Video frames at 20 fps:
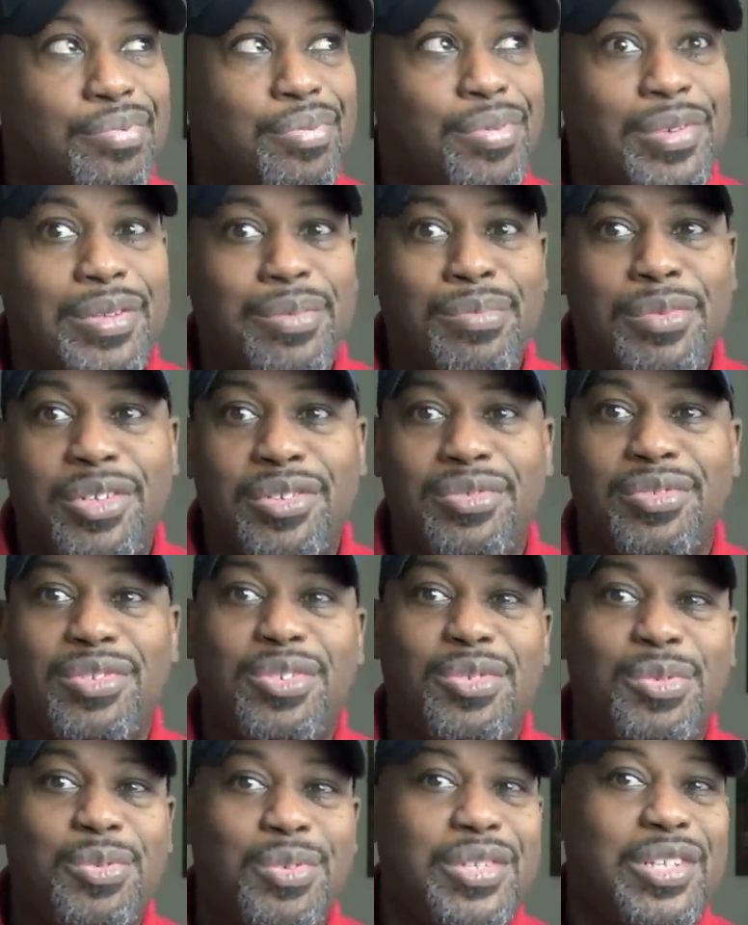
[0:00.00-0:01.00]
pretty much was
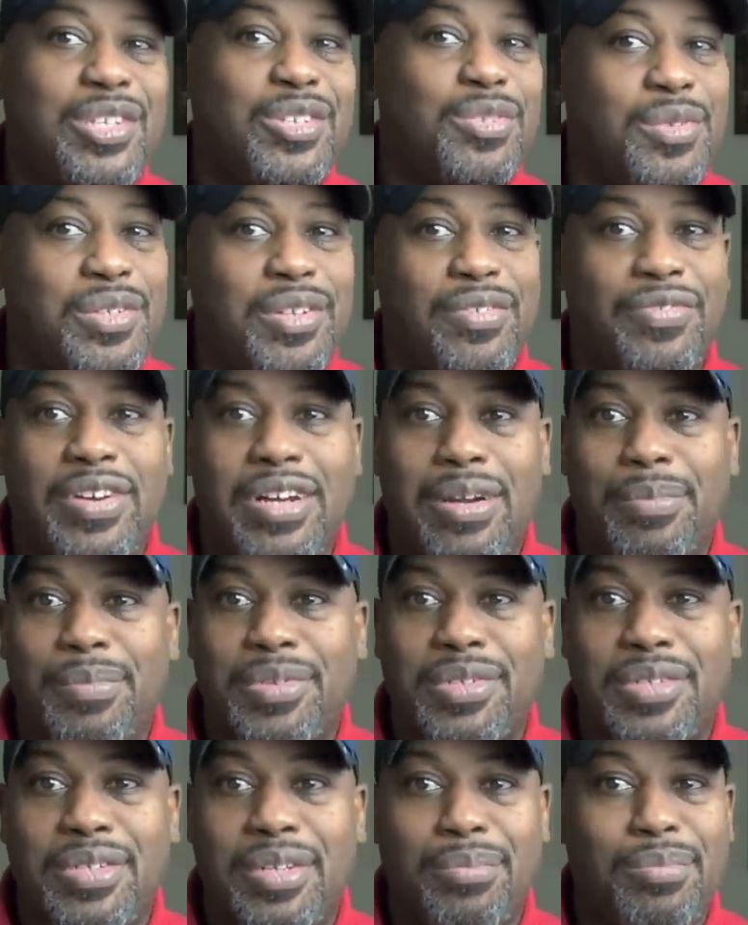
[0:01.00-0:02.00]
20,
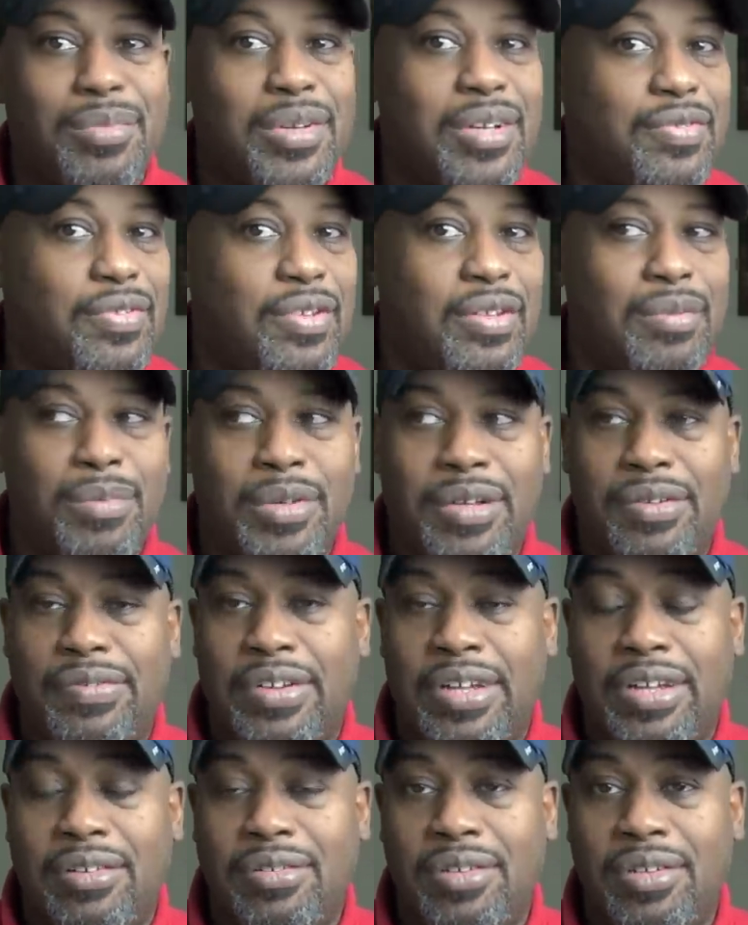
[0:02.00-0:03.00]
25% month in, month
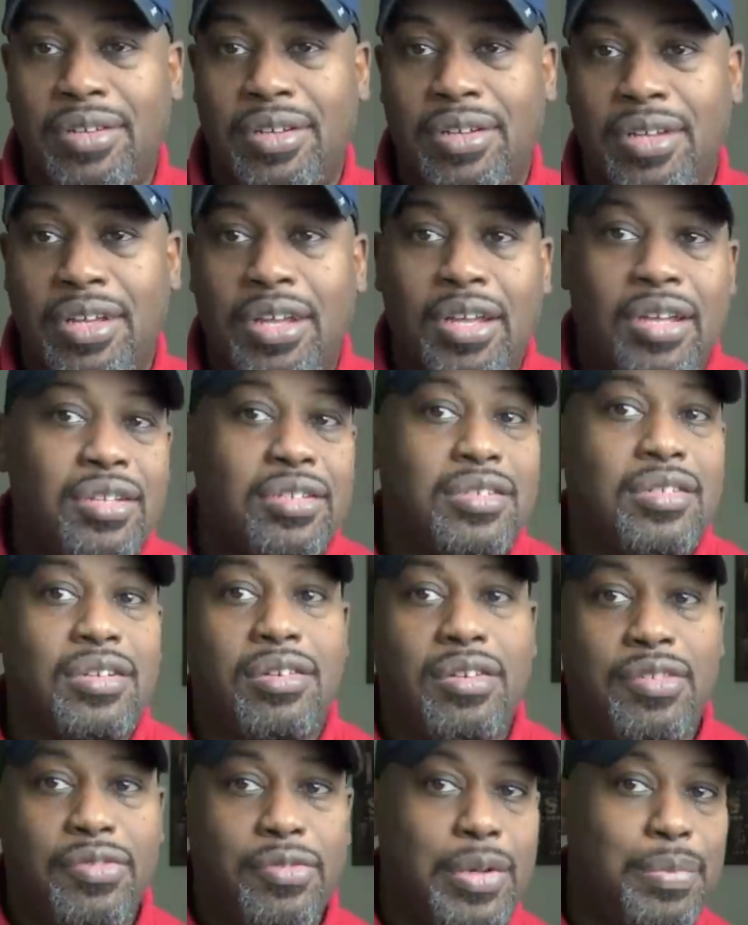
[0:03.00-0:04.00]
out.
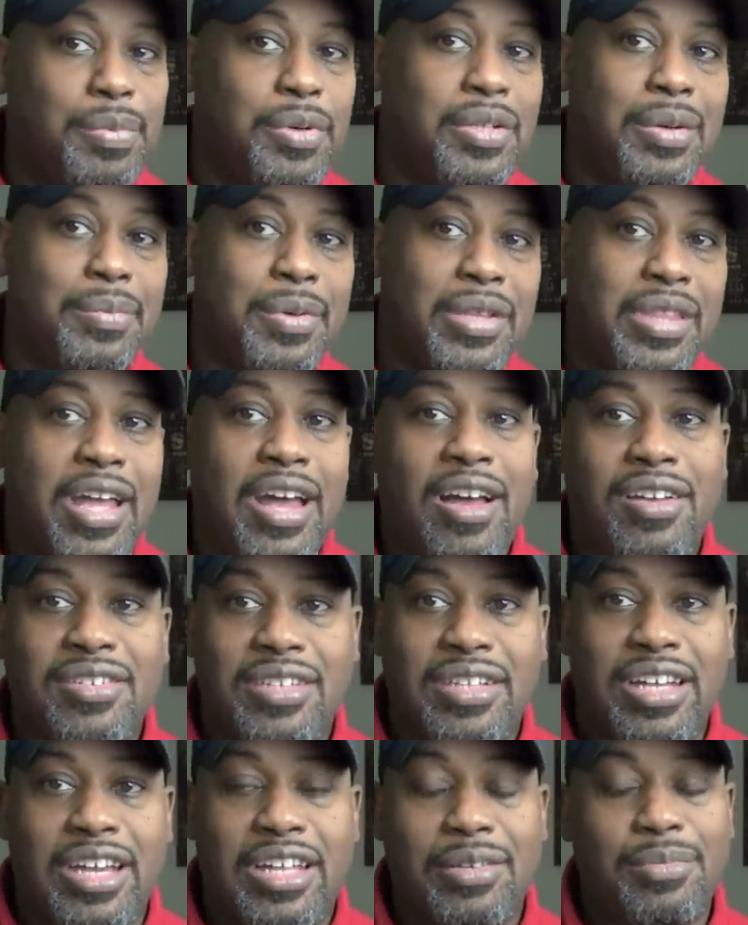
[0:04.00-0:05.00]
So if we put up a
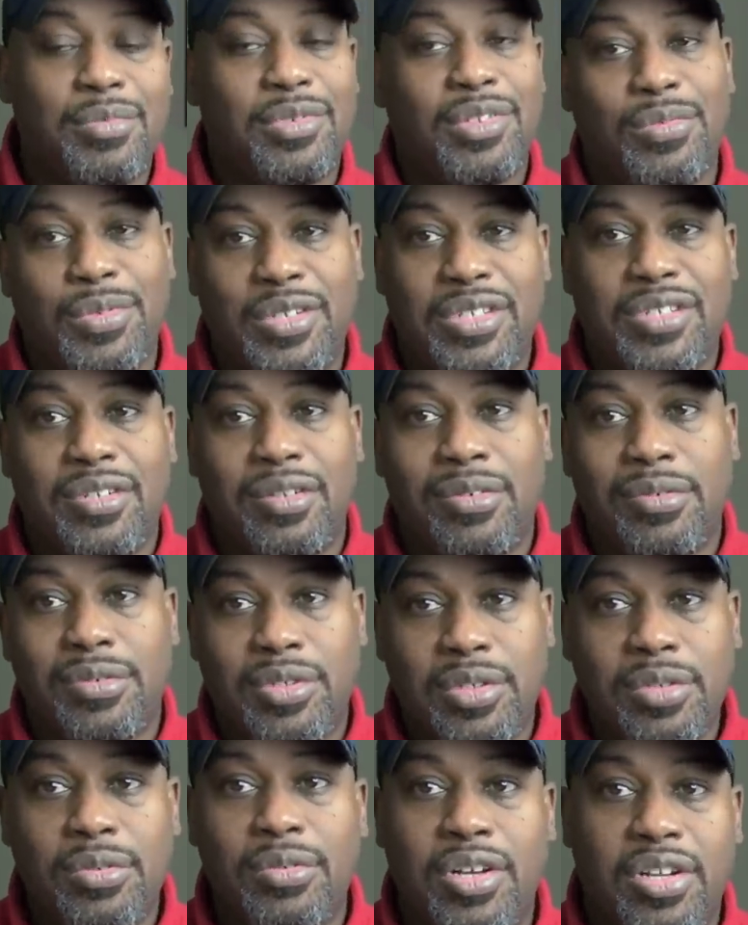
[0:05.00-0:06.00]
thousand items, we sold
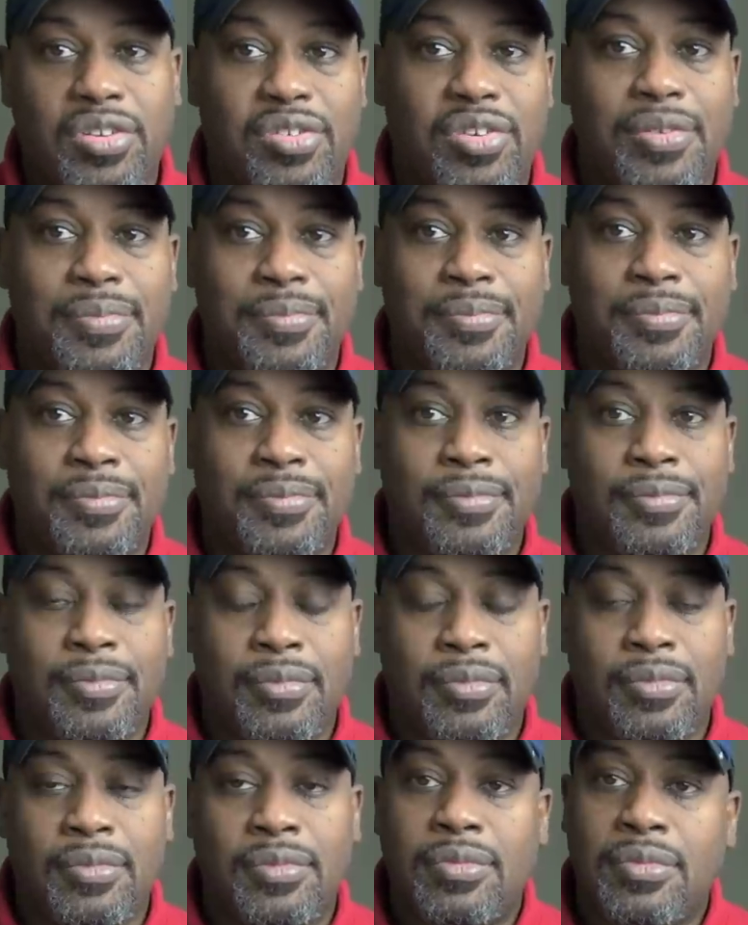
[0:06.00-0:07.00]
200.
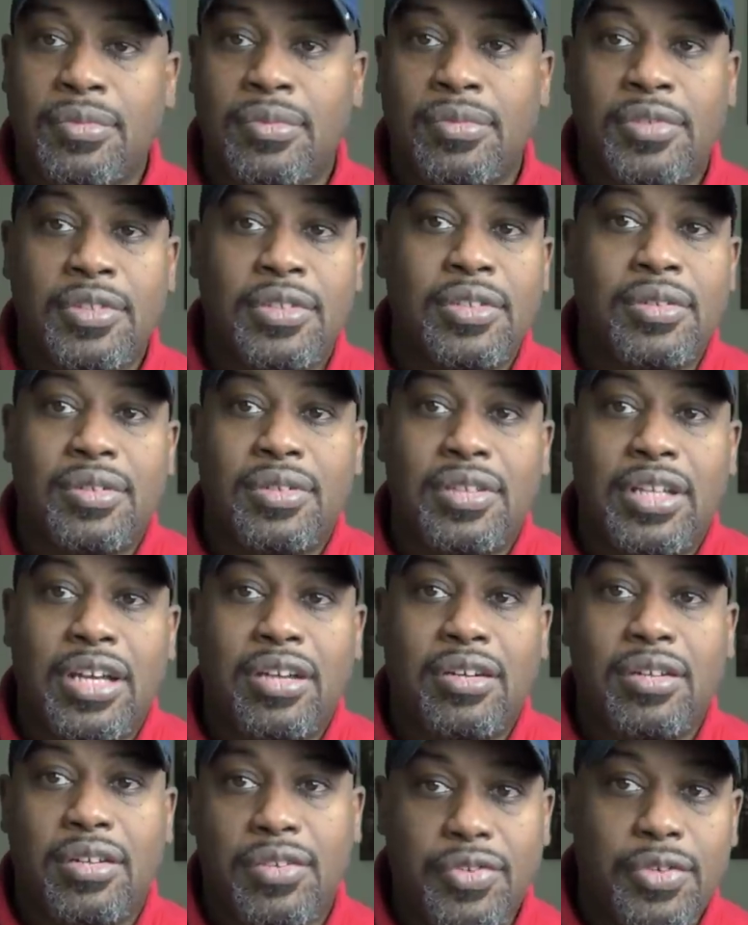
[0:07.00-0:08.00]

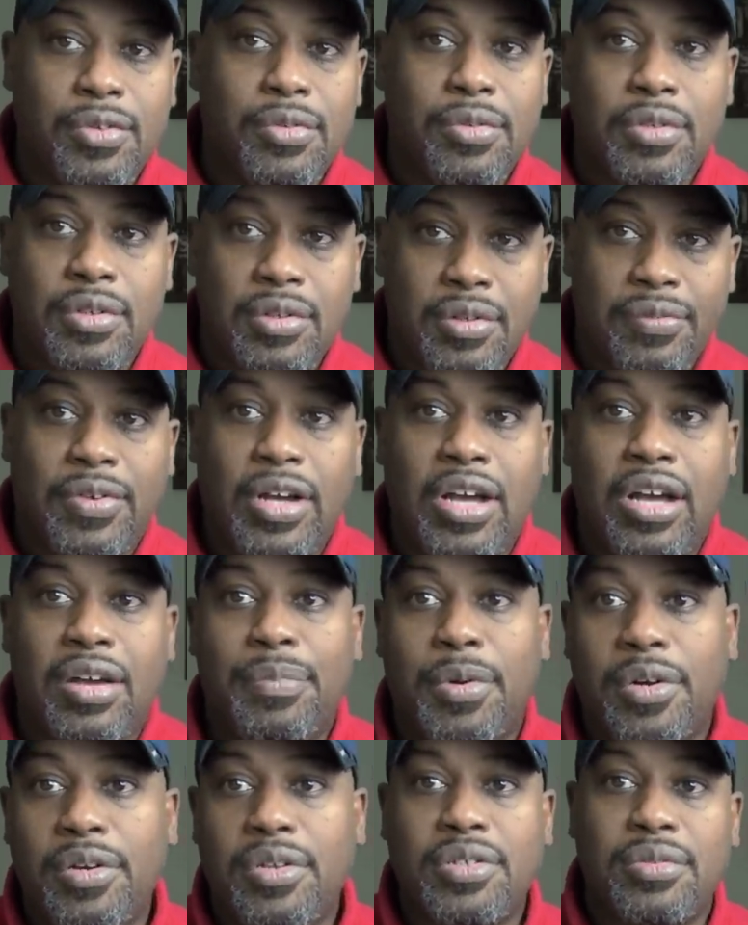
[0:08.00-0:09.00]
Now, if you were an
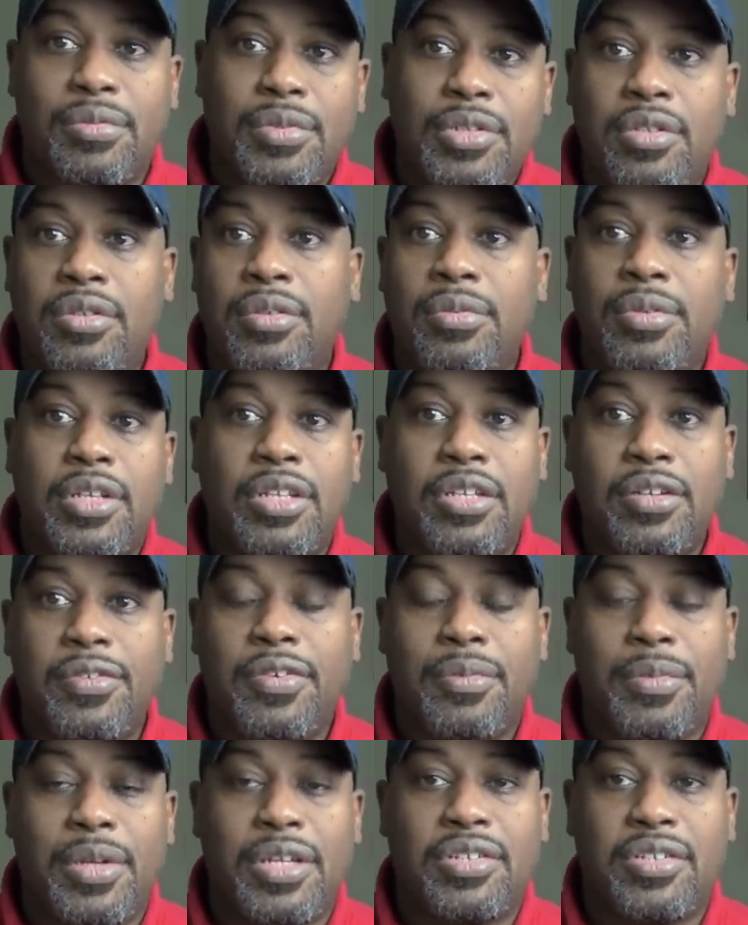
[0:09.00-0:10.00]
involved person, what do you do with that
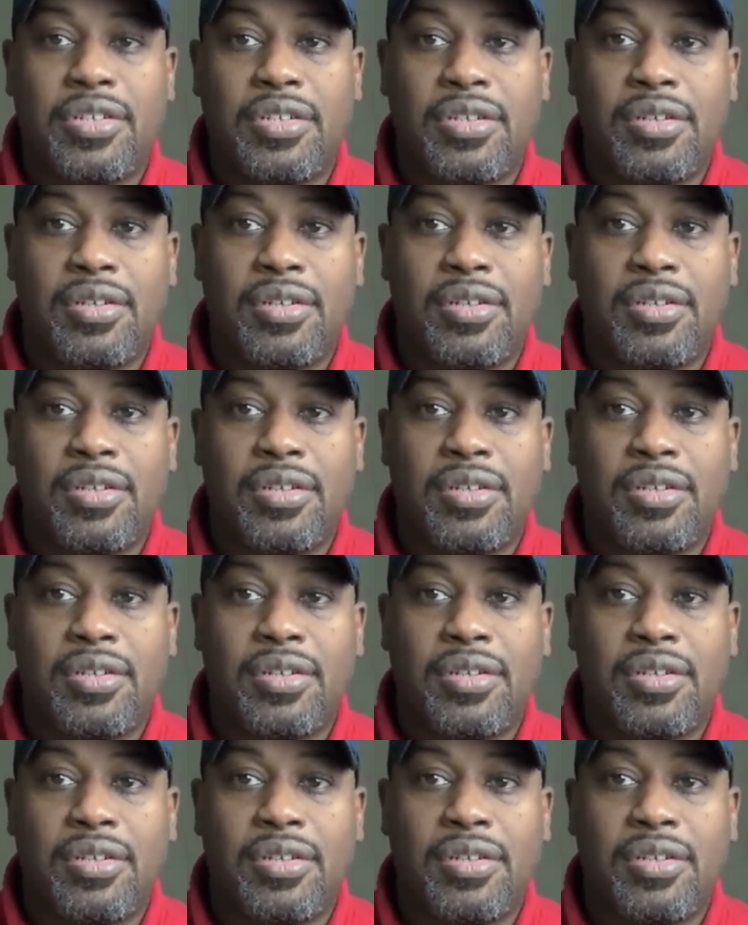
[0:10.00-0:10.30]
information?